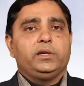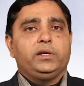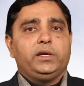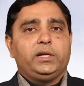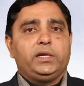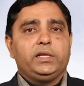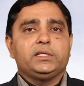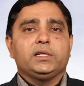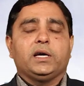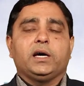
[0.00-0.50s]

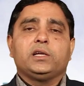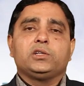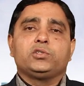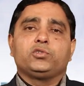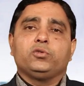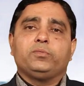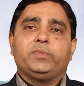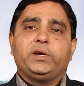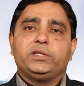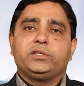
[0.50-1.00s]
it is
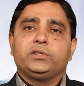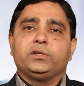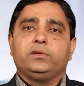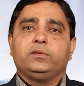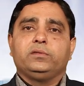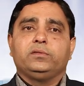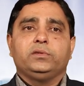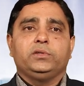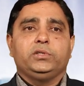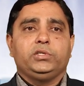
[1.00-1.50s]
also
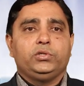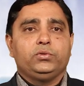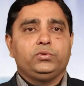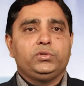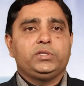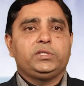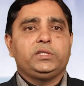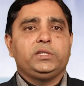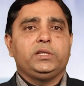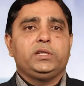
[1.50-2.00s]
mentioned
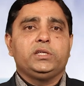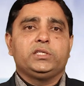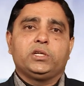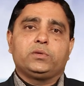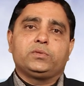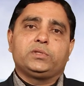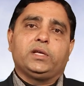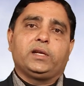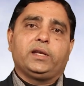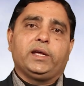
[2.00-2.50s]
UGC
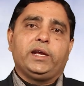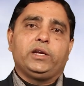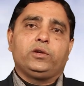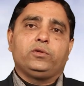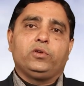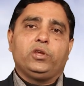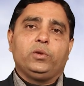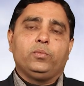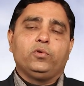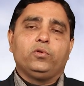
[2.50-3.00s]
reserves the right
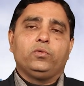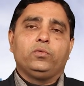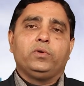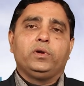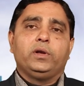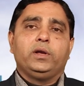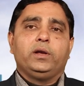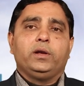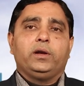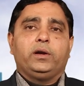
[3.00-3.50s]
to remove
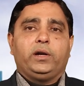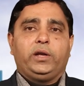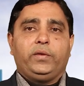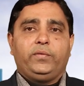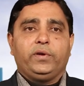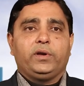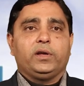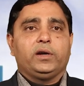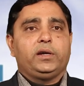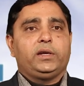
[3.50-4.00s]

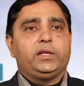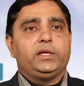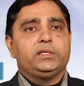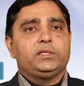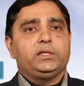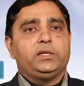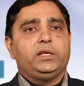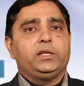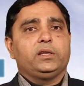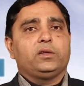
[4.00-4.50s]

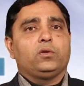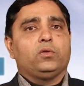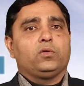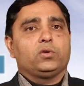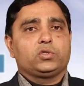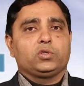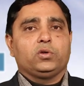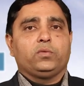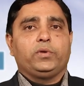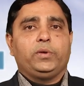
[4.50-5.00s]
difficulties in
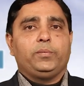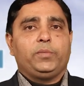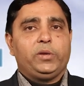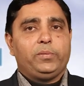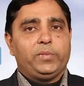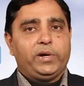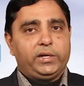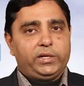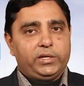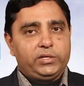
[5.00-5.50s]
course of
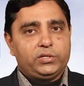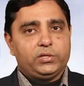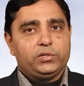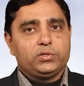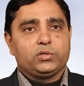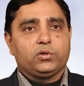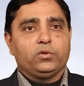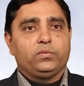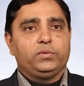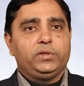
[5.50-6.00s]

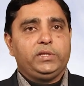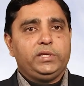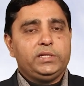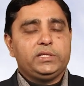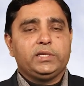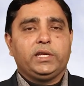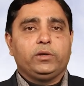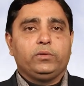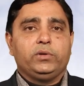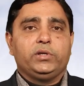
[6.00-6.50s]
implementations of
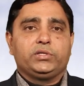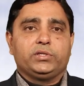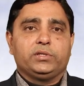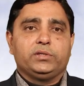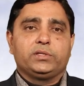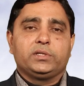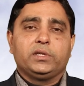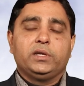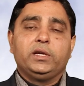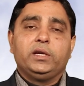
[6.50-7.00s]
these
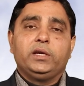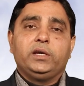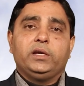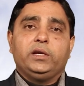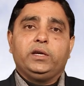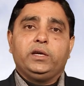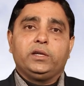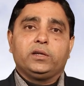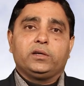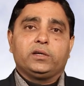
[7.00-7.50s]
regulations
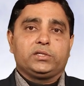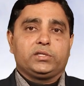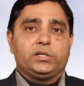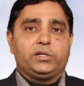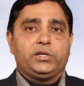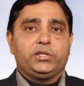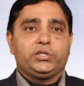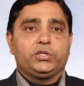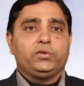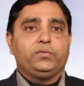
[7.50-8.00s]
in
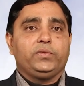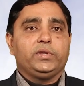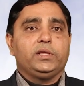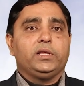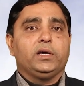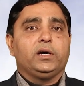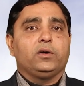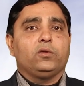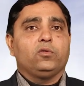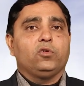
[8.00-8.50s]
consultation with
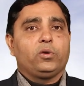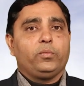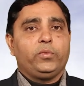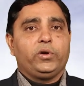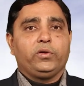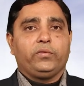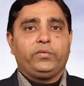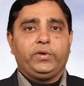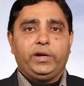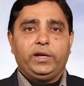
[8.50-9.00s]
the
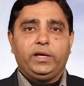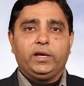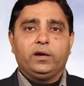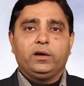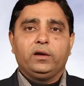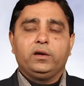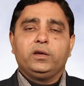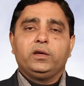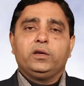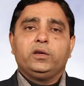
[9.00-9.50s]
Government of
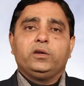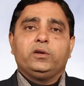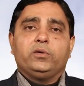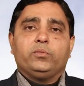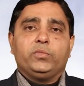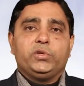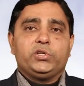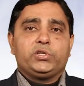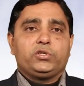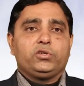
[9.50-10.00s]
India,
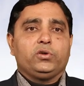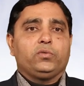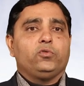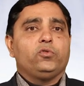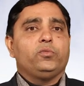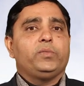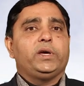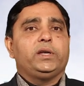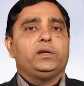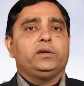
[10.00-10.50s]
Ministry of
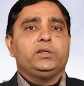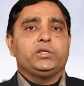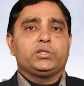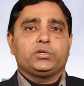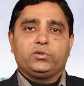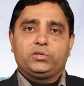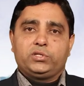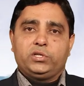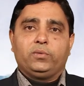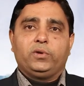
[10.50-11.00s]
Women,
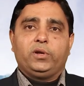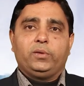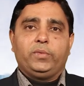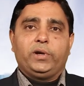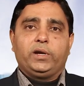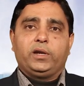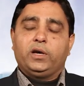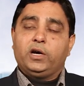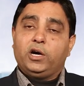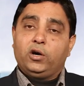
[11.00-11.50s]
Resource
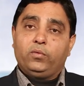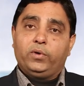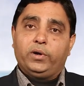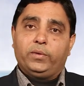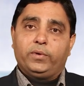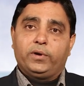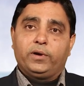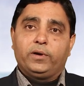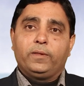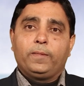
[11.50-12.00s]
Development.
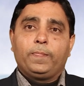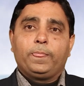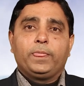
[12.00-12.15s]
However,